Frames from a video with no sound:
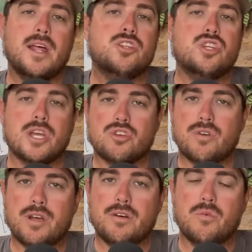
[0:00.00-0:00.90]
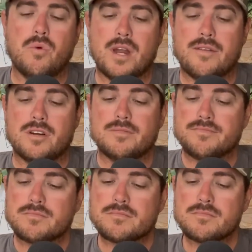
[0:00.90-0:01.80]
a jig trail, or whatever.
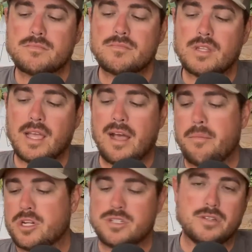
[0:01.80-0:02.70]
How much